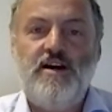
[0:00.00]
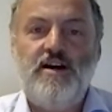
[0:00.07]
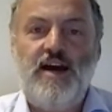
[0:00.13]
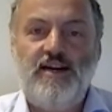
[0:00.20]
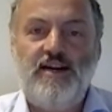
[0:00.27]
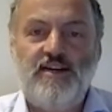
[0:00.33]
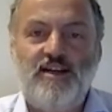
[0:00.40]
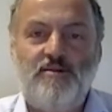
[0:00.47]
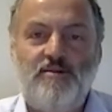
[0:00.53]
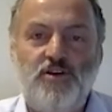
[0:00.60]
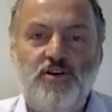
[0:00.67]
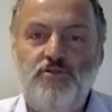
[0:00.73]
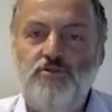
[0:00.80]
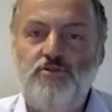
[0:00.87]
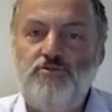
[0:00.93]

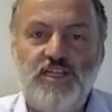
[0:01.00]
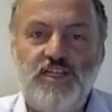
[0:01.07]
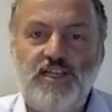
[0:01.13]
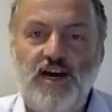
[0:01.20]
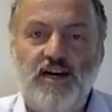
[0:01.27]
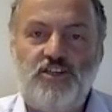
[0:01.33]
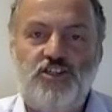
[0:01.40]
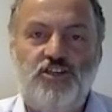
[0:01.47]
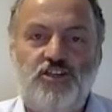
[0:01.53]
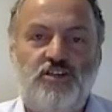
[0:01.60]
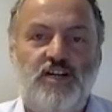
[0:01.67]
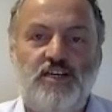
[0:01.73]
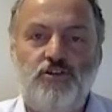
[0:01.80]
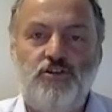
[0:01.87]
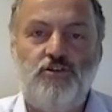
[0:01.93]
NRW reduction
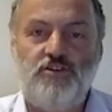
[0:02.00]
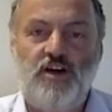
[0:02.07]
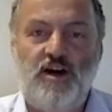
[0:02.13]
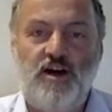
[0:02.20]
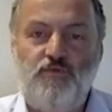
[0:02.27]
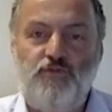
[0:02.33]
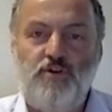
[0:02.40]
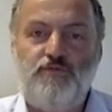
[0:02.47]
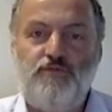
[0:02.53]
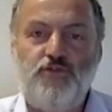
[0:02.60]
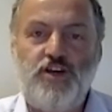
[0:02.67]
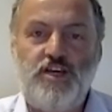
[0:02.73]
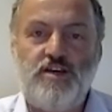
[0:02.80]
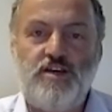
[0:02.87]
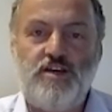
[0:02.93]
does not come for
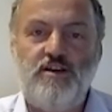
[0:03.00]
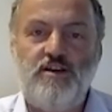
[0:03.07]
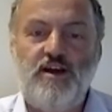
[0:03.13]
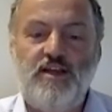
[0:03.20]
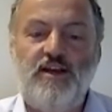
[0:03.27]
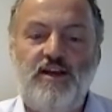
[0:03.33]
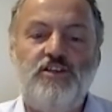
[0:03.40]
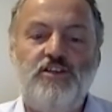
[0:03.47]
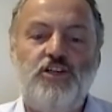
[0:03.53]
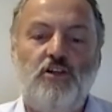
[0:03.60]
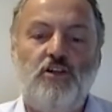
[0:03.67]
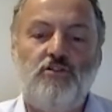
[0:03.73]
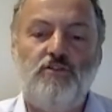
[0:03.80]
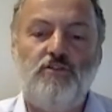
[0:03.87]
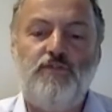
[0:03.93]
free. There is a
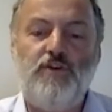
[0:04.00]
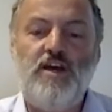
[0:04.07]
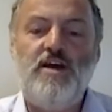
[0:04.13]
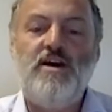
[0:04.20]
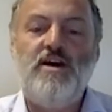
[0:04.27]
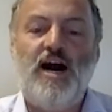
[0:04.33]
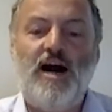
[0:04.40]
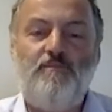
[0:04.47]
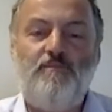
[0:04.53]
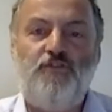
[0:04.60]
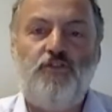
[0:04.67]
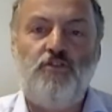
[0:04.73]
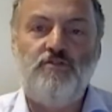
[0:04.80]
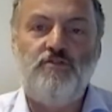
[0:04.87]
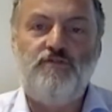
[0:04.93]
lot of
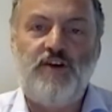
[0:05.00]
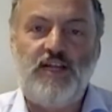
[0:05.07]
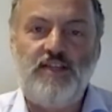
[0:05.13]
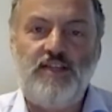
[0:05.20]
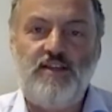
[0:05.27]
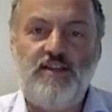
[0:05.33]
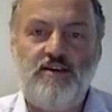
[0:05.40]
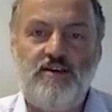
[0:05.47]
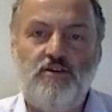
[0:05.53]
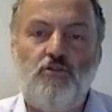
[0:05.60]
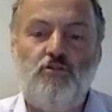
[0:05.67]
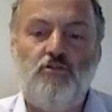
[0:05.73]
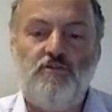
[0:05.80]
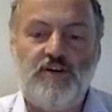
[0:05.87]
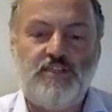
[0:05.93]
upfront funding
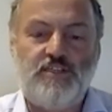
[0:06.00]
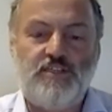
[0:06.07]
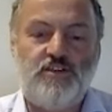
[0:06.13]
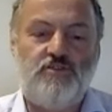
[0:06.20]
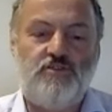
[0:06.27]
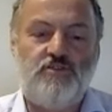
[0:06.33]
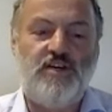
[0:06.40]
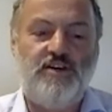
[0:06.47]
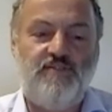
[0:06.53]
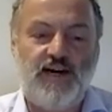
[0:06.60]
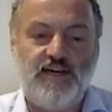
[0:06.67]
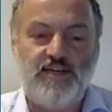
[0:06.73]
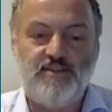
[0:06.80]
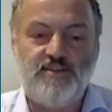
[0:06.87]
always required.